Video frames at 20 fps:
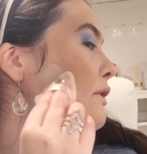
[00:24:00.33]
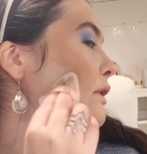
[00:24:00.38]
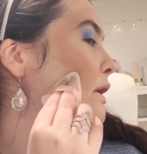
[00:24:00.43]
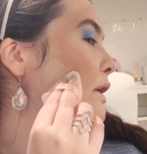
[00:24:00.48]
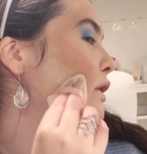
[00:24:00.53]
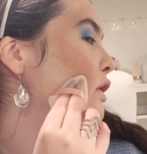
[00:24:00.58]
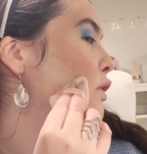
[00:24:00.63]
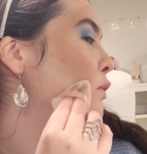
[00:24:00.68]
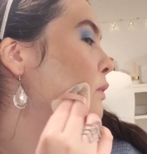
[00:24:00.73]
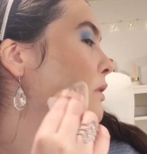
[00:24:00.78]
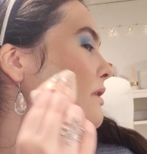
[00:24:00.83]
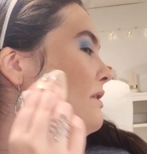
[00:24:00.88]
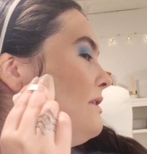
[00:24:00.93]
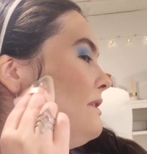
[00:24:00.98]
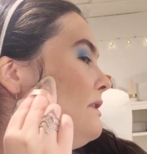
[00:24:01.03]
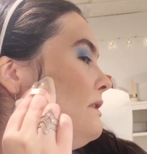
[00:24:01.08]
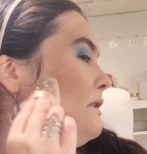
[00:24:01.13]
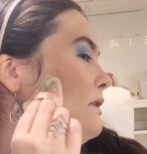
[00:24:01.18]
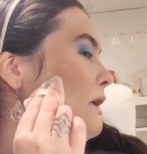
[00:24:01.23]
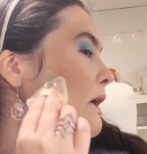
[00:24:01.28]
Like you want to
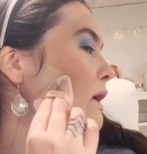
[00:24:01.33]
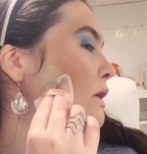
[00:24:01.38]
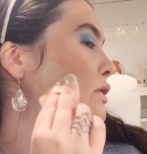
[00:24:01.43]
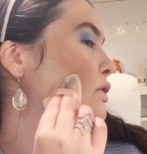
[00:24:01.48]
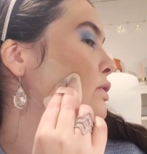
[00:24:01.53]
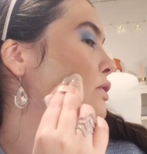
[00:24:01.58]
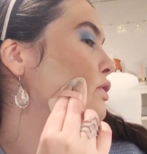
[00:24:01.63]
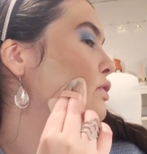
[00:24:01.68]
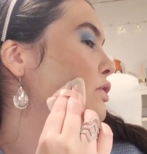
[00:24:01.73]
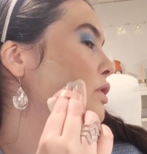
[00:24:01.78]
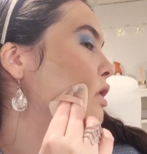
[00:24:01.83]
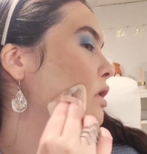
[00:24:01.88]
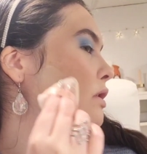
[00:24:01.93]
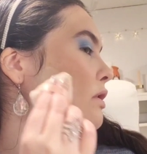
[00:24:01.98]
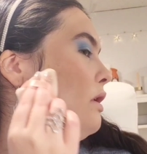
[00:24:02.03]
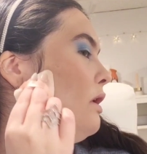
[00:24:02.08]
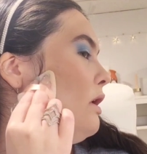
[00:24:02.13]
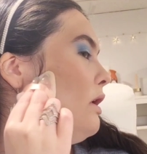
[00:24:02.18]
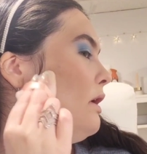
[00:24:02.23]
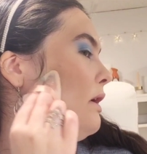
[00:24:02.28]
snatch your
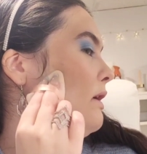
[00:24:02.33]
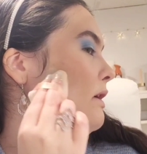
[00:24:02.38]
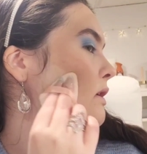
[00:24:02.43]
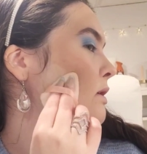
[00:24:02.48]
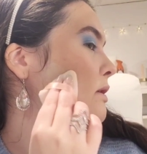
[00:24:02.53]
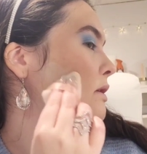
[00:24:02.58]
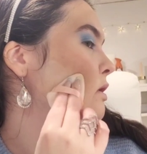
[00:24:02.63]
jawline